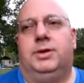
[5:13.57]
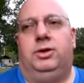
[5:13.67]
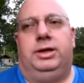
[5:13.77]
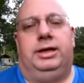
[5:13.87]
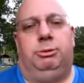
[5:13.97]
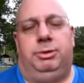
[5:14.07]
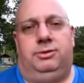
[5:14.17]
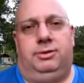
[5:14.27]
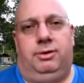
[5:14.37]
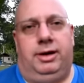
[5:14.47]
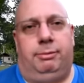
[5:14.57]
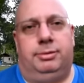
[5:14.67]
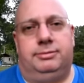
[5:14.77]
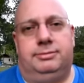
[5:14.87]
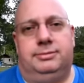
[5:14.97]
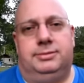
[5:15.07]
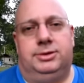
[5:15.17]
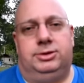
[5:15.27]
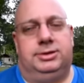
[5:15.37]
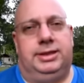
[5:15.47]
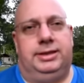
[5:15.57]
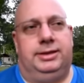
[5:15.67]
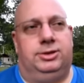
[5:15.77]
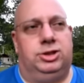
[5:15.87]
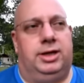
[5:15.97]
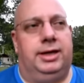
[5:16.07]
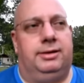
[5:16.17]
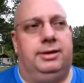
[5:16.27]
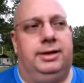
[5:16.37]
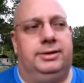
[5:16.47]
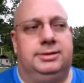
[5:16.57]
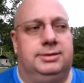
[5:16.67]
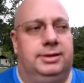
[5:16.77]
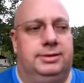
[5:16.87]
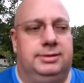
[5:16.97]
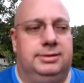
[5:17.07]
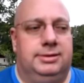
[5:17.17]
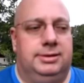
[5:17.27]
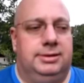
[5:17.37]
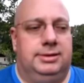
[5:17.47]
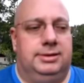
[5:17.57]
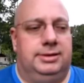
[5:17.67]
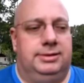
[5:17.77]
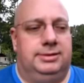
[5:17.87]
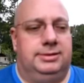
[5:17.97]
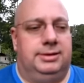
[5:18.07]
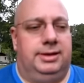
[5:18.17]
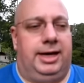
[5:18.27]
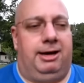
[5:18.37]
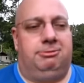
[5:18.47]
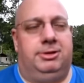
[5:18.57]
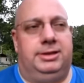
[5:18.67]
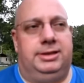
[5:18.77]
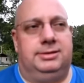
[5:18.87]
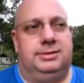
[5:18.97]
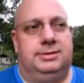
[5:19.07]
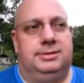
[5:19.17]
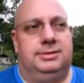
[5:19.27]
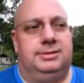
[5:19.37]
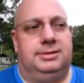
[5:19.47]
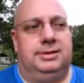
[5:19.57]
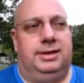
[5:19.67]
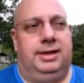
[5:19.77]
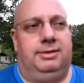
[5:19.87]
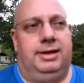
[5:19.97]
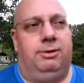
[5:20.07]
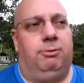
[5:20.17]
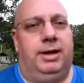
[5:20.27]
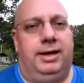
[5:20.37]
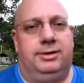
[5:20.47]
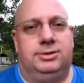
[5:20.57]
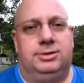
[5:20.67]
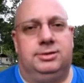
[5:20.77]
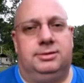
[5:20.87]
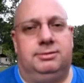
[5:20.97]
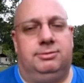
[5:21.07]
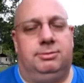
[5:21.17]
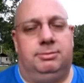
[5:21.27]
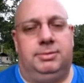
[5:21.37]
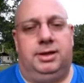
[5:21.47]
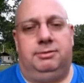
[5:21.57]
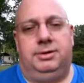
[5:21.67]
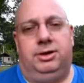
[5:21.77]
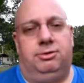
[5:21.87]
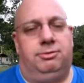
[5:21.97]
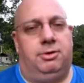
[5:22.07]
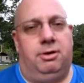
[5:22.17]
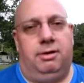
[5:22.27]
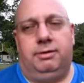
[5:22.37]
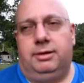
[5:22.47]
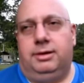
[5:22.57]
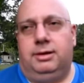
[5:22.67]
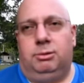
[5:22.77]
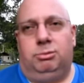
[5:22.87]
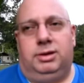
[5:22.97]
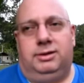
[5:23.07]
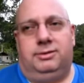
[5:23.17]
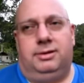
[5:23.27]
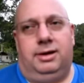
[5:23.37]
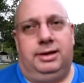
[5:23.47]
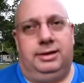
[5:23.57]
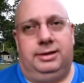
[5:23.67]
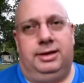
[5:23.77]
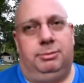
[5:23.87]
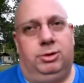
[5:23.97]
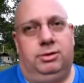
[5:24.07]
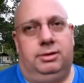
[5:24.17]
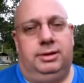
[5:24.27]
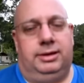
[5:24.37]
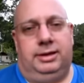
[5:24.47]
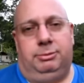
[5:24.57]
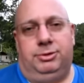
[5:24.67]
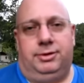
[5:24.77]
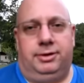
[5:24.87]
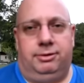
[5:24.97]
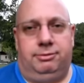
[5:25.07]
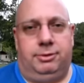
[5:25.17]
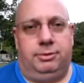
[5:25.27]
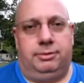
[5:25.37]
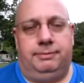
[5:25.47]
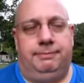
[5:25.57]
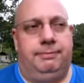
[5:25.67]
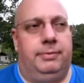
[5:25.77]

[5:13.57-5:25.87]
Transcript: you're getting a piece of crap you're just getting a giant lens that is uh, halfway decent at that range from uh, near to far, but it's not any damn good at any particular focal.